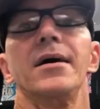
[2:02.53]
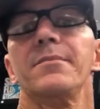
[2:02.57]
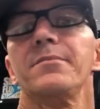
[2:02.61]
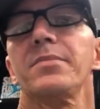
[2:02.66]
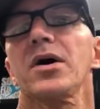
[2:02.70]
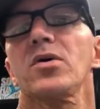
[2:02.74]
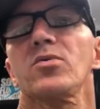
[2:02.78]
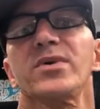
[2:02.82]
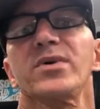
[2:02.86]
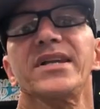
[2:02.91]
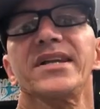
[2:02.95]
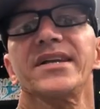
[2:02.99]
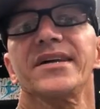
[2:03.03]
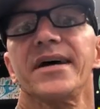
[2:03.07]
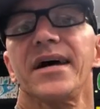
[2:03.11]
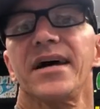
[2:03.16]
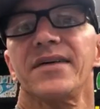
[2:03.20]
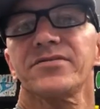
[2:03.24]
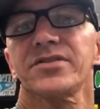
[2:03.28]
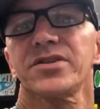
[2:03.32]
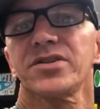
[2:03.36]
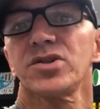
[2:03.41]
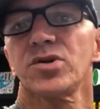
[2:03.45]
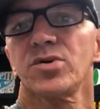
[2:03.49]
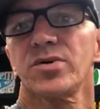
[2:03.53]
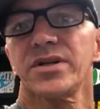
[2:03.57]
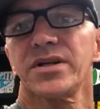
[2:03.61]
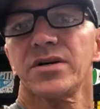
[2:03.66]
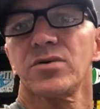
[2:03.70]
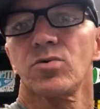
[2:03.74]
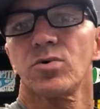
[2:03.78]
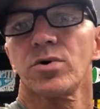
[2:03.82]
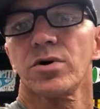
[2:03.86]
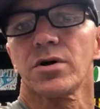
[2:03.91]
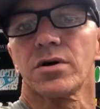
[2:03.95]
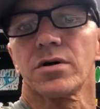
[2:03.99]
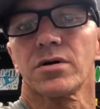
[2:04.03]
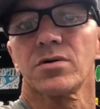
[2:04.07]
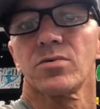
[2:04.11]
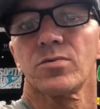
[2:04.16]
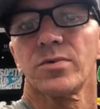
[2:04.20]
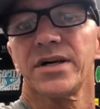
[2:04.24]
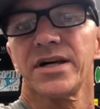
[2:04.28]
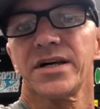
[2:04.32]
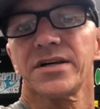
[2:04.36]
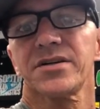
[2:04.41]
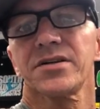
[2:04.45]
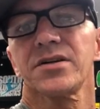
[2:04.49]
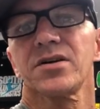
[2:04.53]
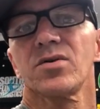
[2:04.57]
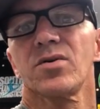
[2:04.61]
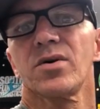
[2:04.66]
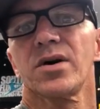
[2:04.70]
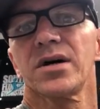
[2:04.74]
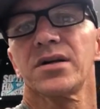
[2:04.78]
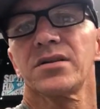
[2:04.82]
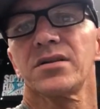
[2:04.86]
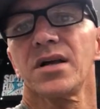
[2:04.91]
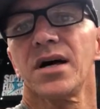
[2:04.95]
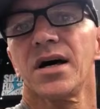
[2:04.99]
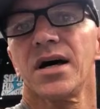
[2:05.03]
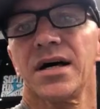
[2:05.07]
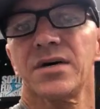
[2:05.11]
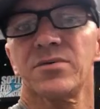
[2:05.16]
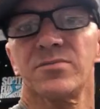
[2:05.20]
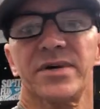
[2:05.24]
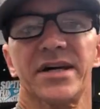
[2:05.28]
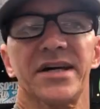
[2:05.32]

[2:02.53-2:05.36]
But we didn't have to do any work. We had to go online,